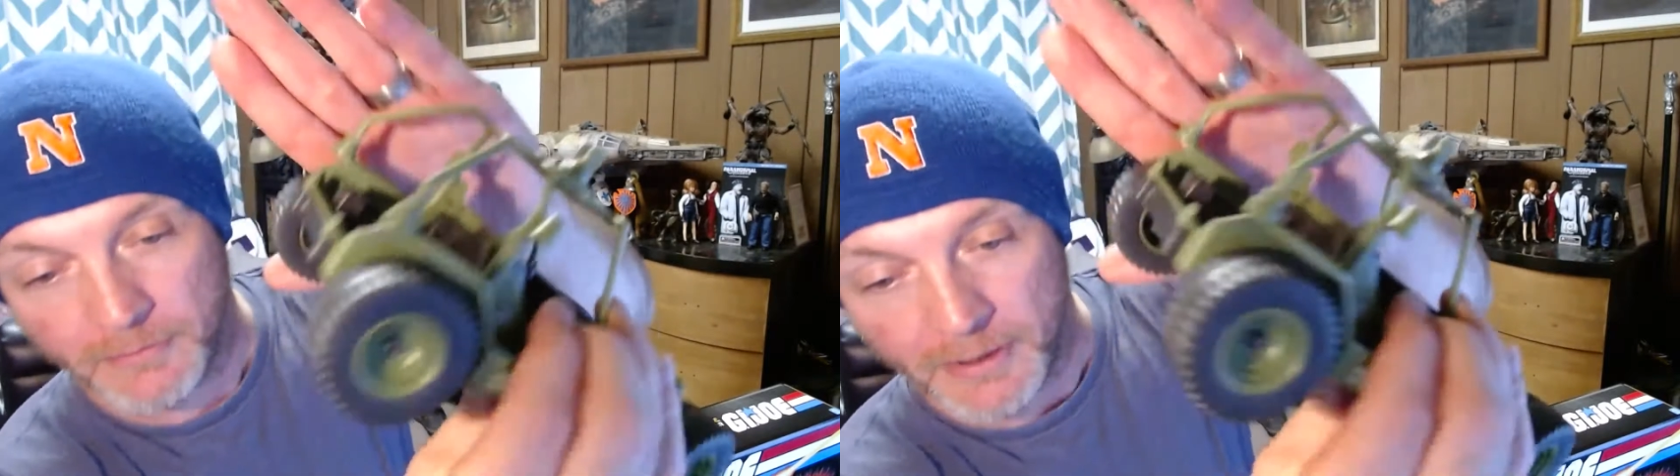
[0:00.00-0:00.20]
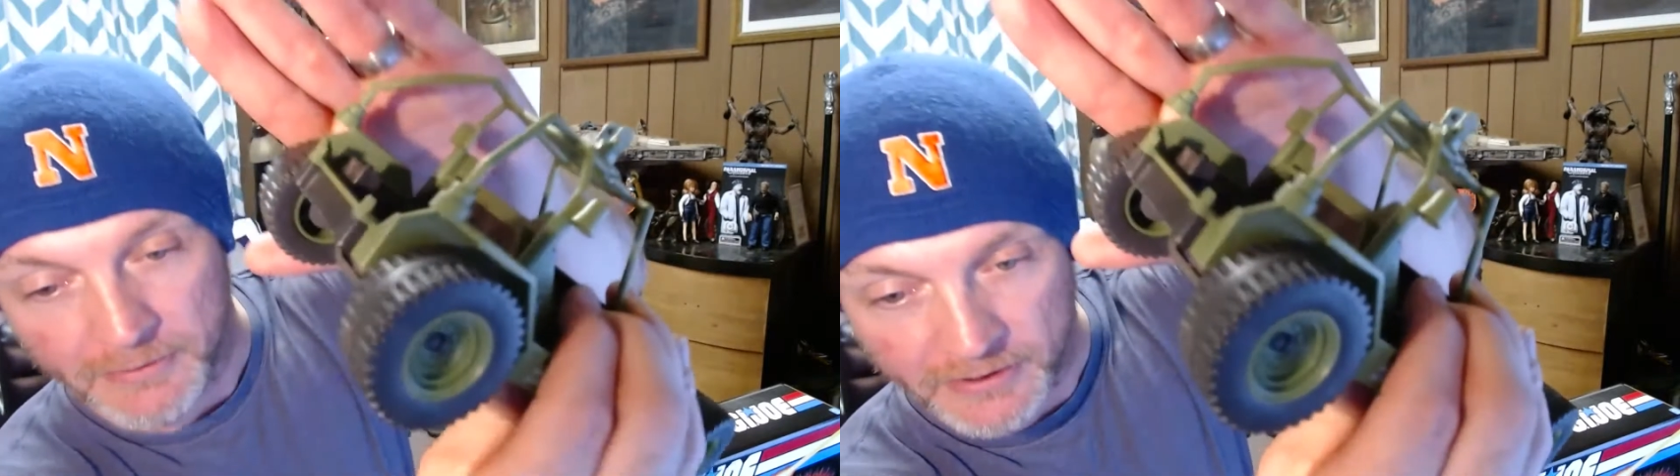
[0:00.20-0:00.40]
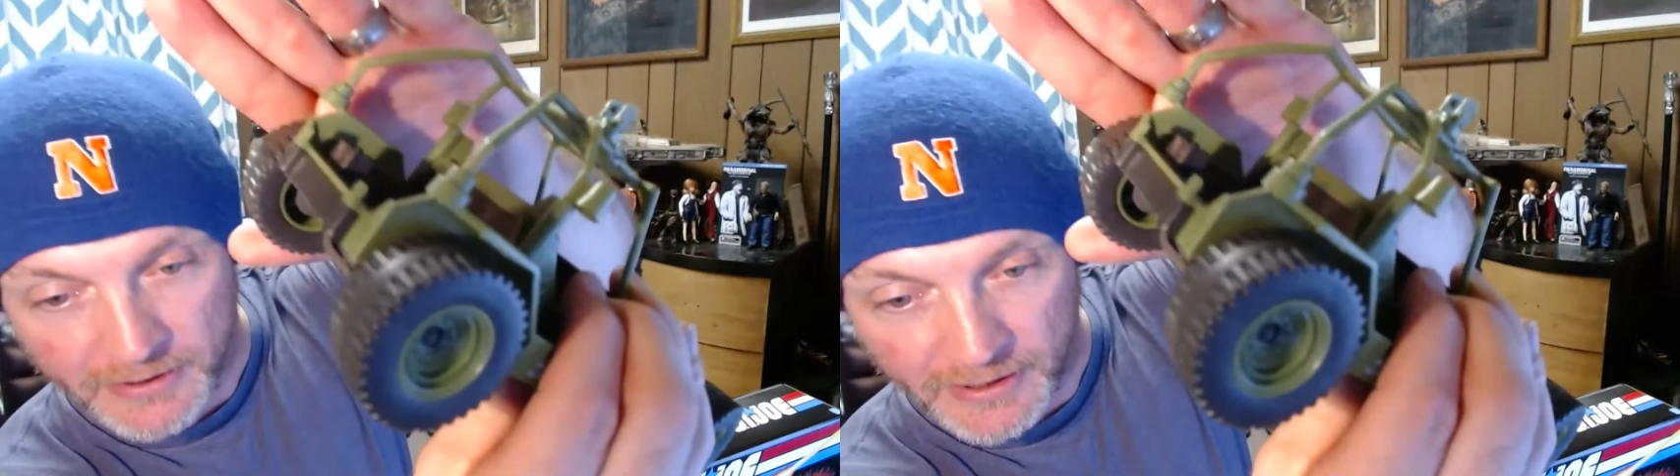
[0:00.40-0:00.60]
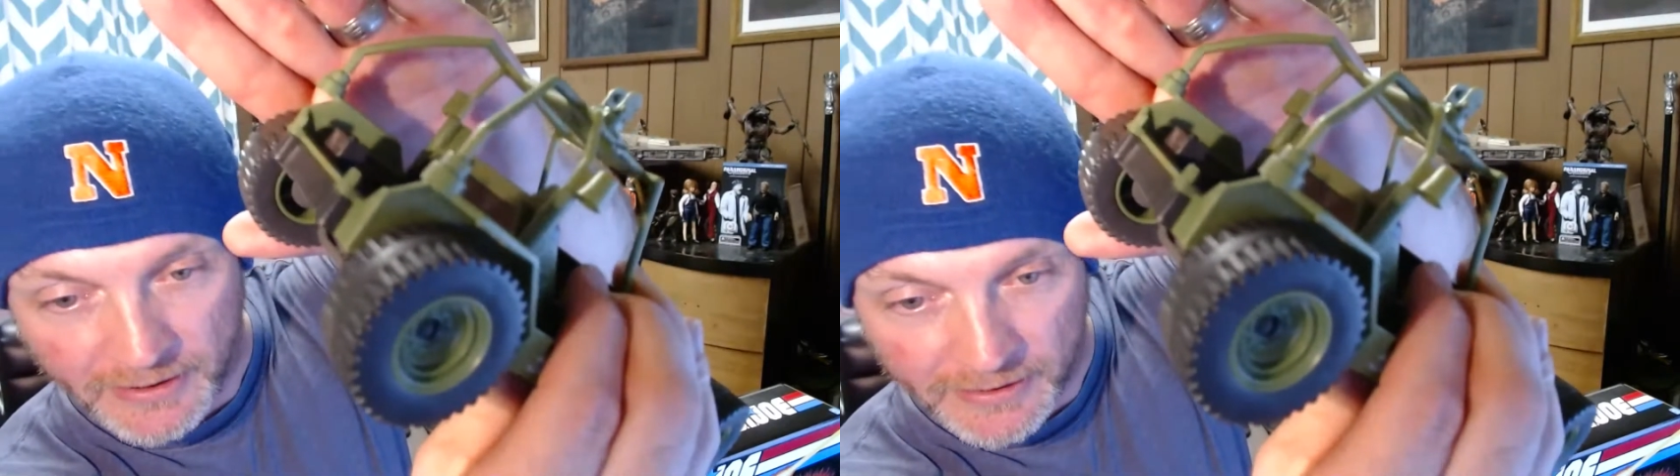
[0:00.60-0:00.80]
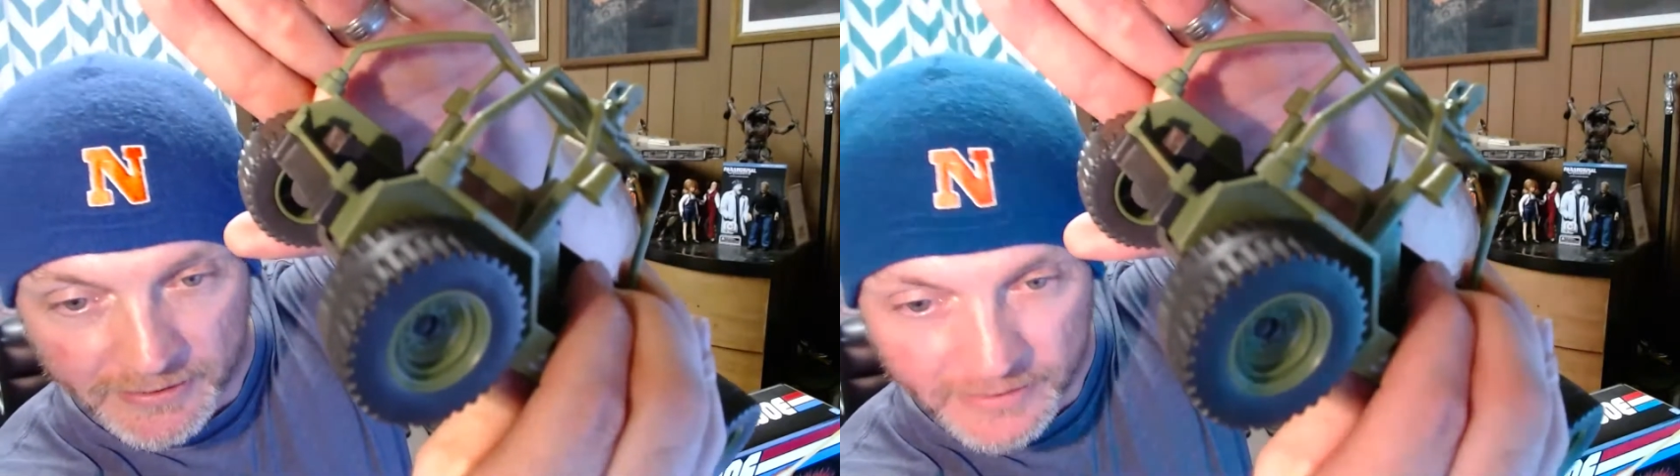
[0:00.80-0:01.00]
be able to see
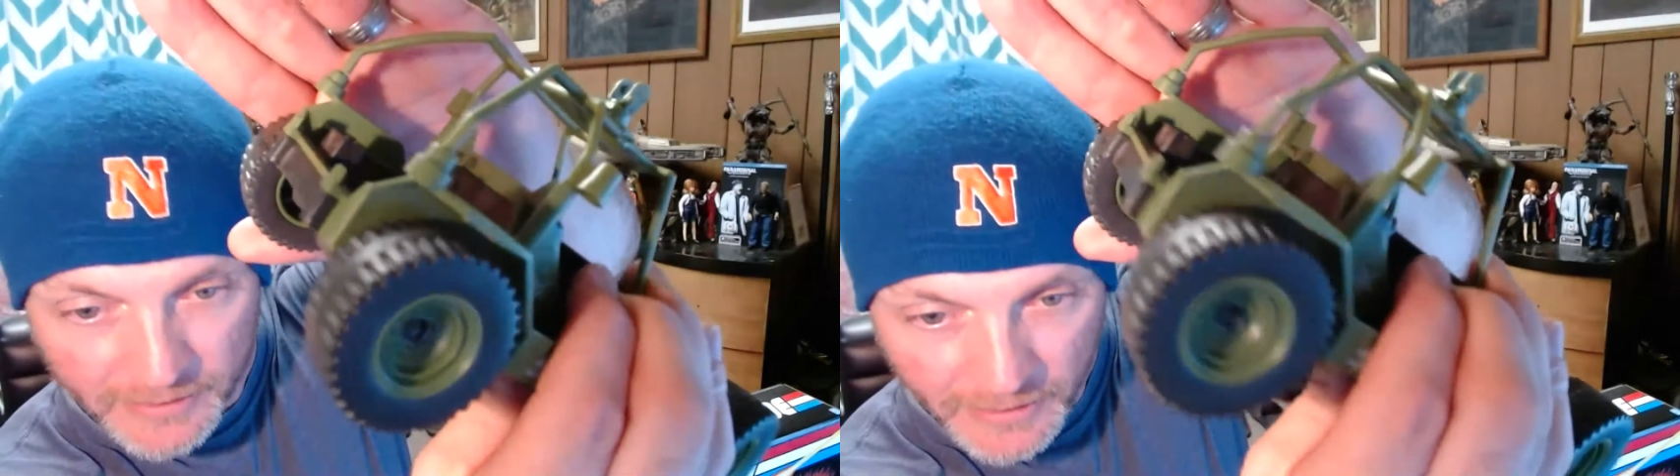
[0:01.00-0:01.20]
this.